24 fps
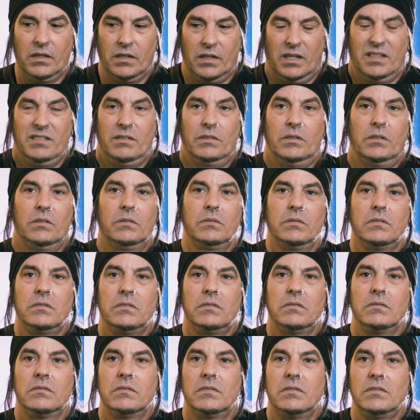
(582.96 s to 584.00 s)
I don't know,
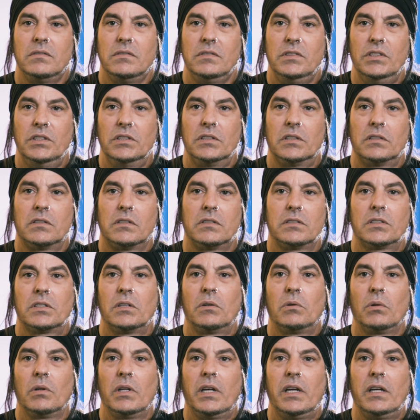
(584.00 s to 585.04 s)
a year or
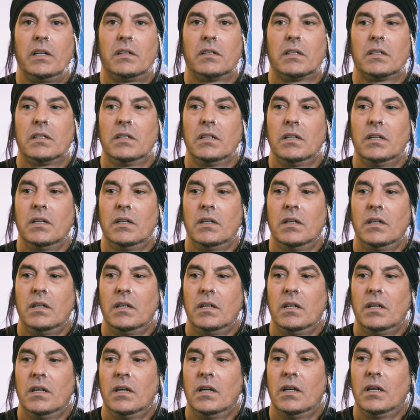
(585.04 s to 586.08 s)
so later,
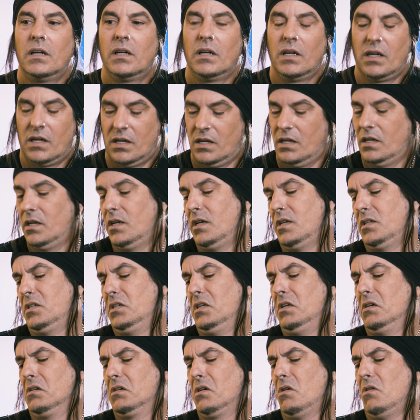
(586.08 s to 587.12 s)
I
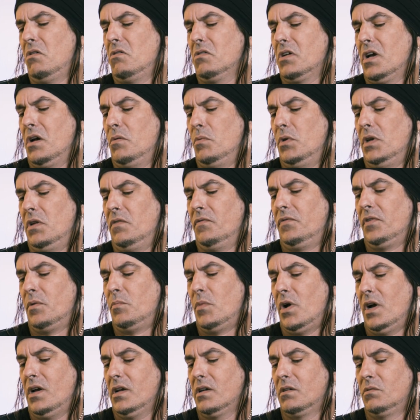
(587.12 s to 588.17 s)
see a call coming in from
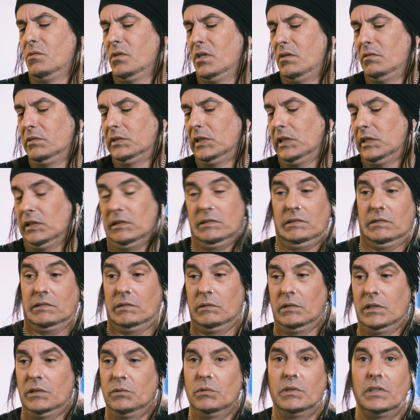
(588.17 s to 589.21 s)
Iowa. I was like, I don't
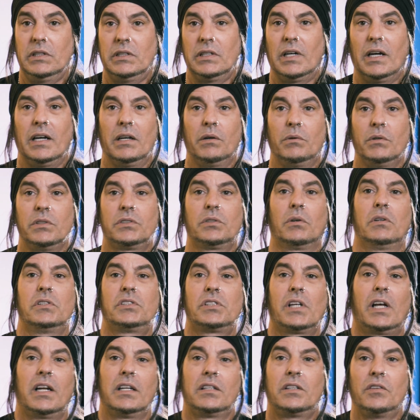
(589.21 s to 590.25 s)
know anyone in Iowa. So I
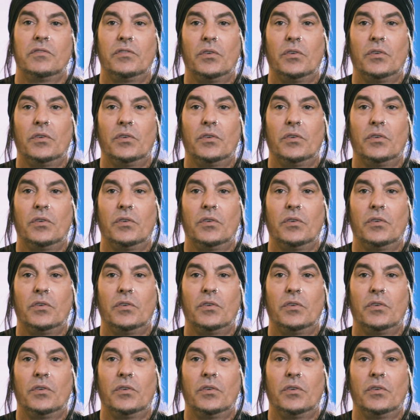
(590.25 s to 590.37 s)
shot at the